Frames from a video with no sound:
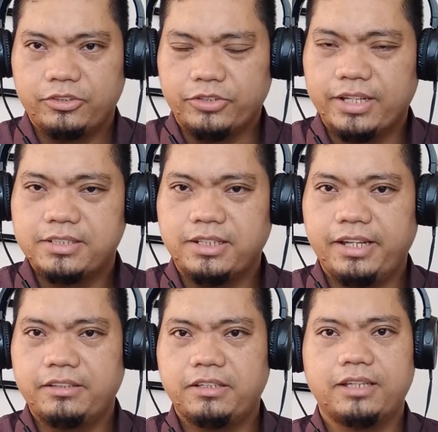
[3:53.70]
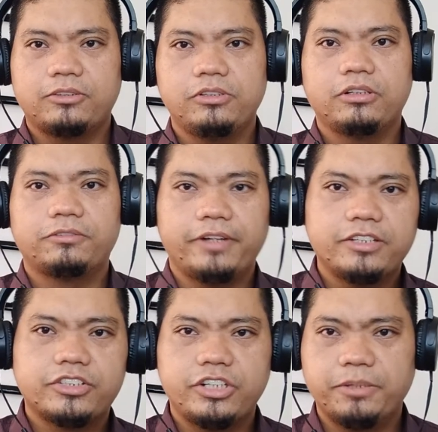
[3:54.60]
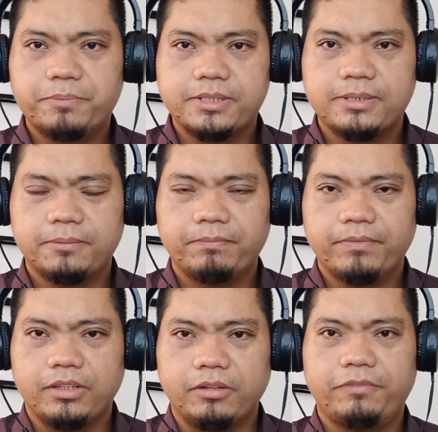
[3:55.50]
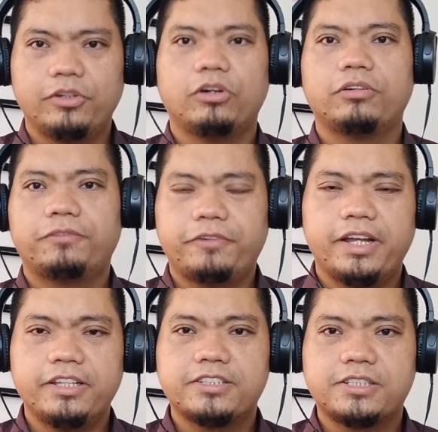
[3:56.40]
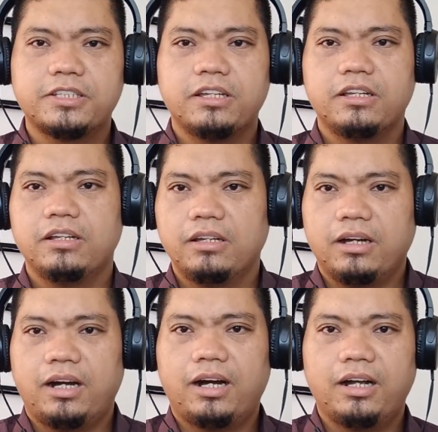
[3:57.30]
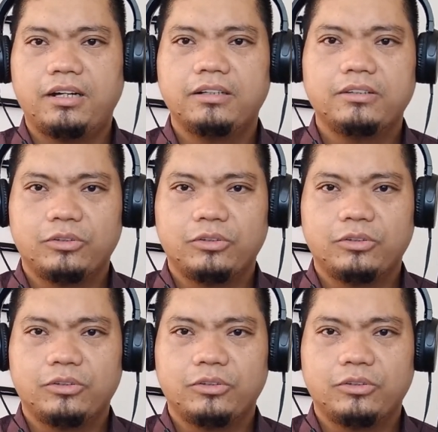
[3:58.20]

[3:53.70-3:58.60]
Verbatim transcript: translate that to your friendships if your friends are